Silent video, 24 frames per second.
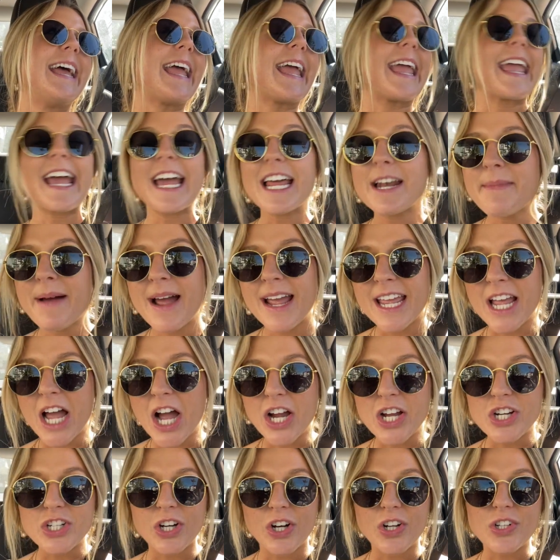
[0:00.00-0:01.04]
and my
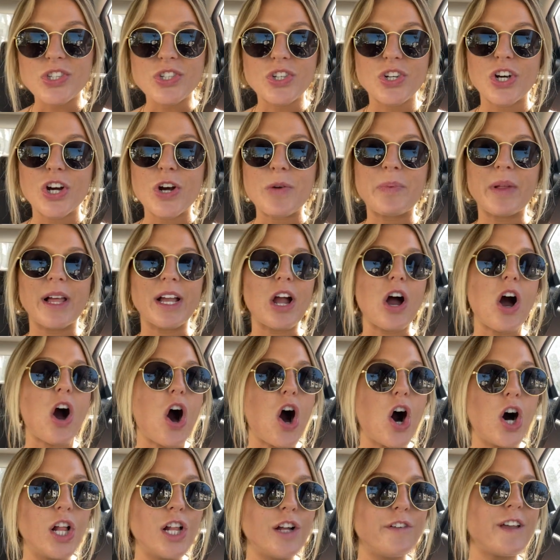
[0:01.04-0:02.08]
young adults group, like
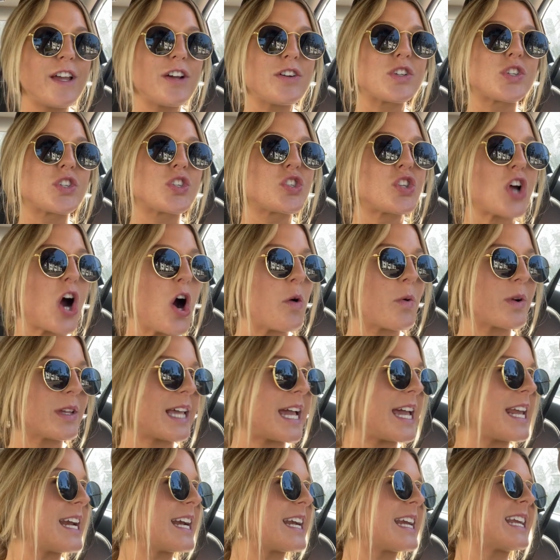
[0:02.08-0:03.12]
all of it was so
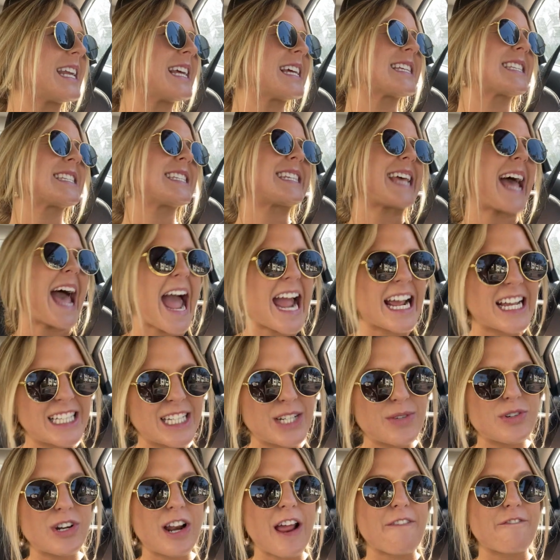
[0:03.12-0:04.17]
related and
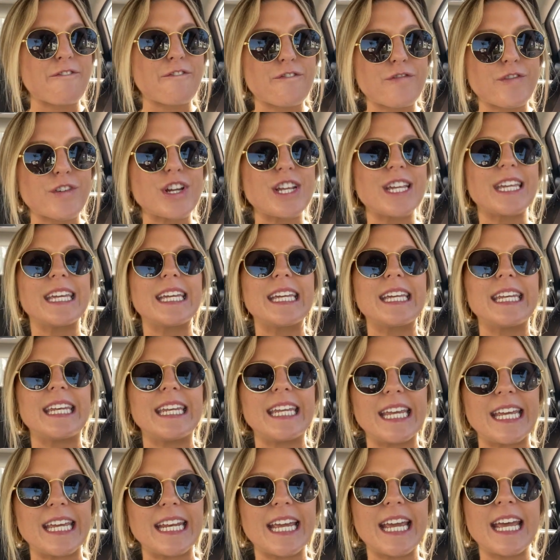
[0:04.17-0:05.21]
exactly what I freaking
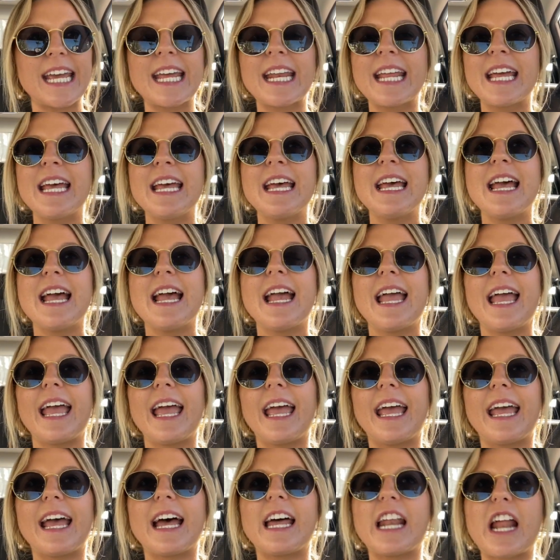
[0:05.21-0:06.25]
needed.
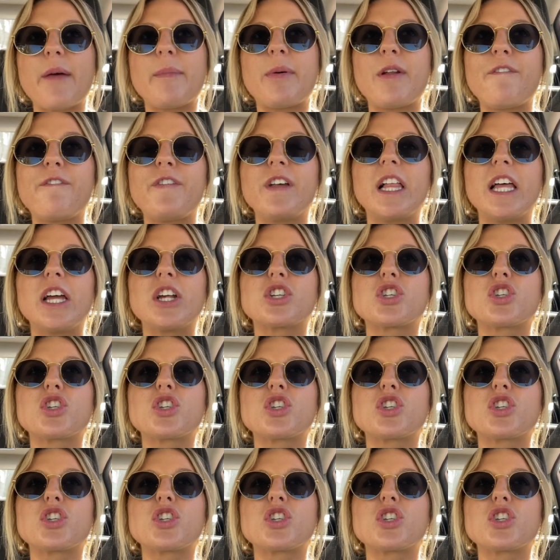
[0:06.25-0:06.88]
And I've been feeling